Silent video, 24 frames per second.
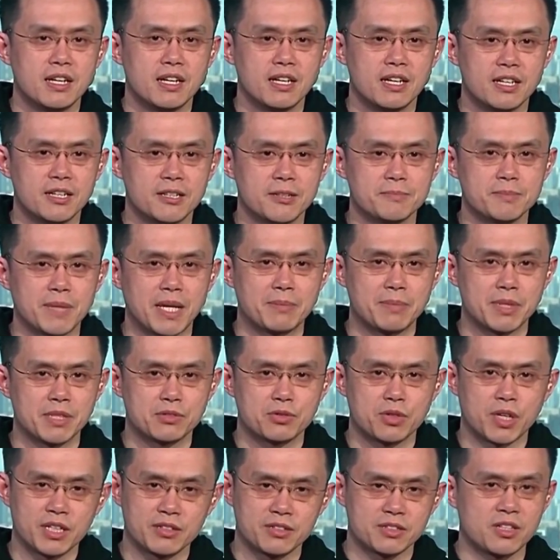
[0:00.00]
I've been
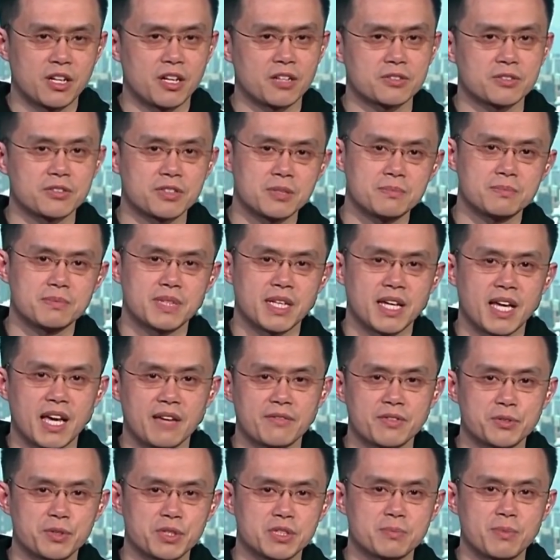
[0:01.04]
trying to talk to them. They
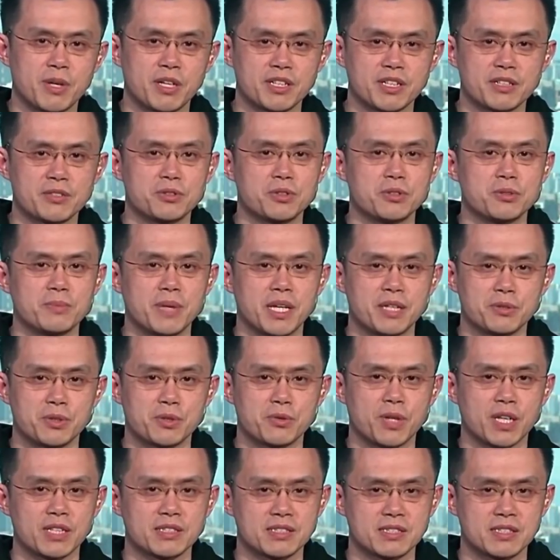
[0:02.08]
haven't responded to my
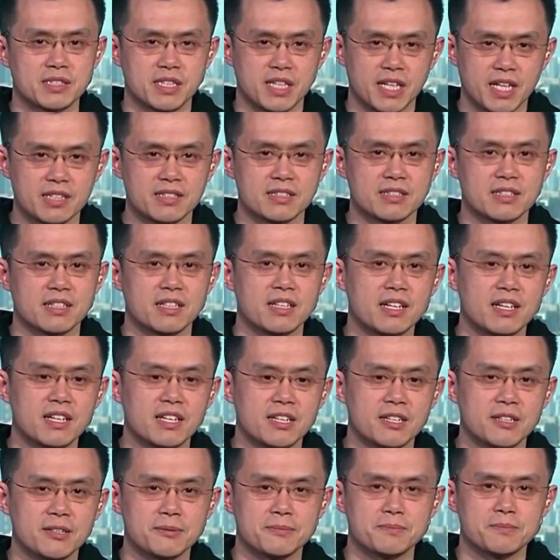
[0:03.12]
requests yet,
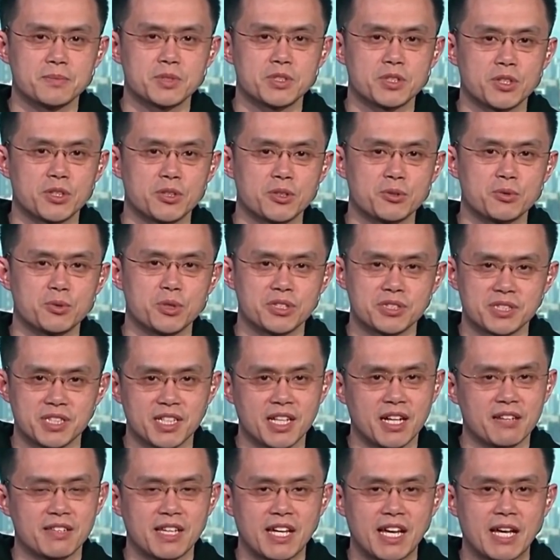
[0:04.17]
so we'll see
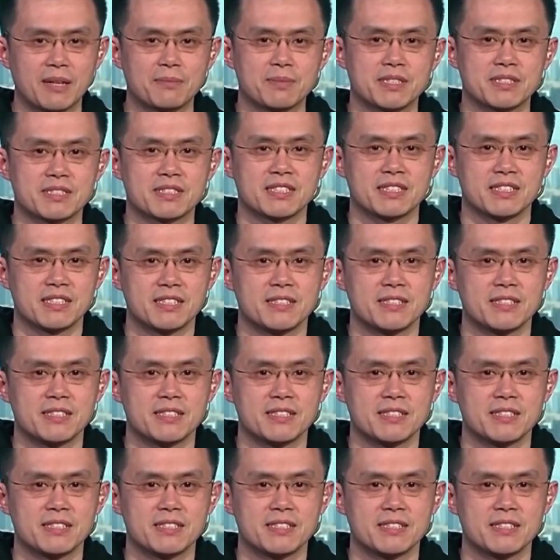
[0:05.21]
how that happens.